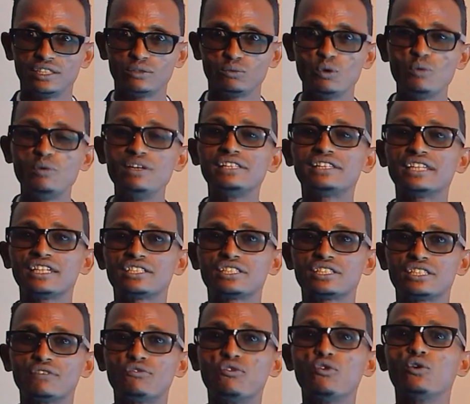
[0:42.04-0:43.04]
we will touch
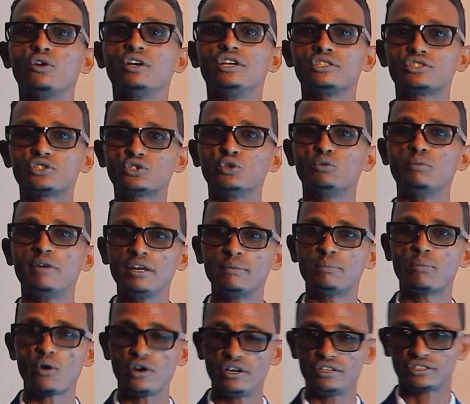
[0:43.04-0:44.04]
the following two main
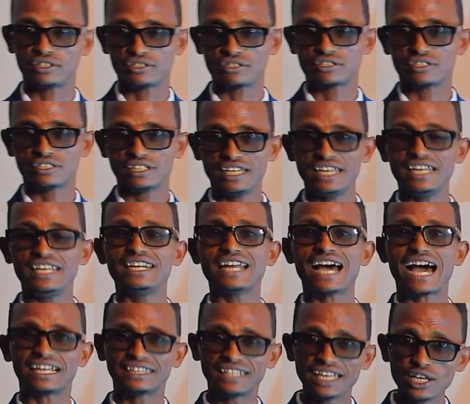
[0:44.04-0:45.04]
points. And
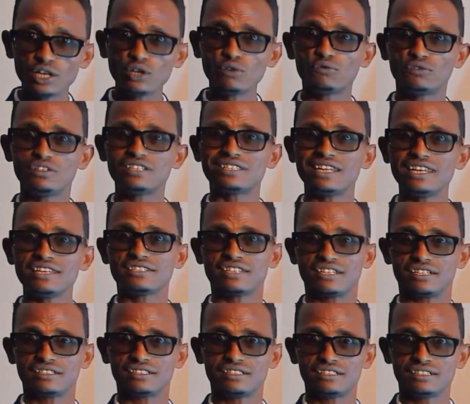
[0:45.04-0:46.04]
at the end of this
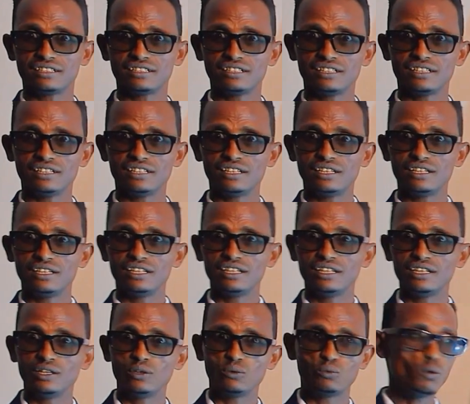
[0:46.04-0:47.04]
lesson,
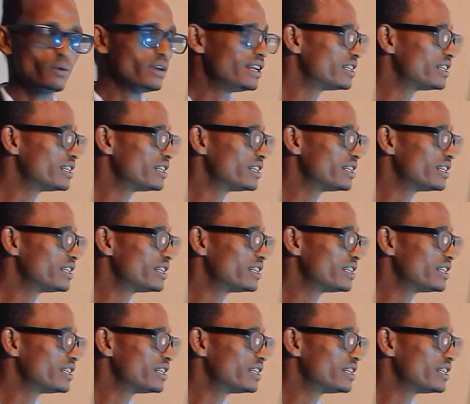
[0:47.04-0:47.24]
we will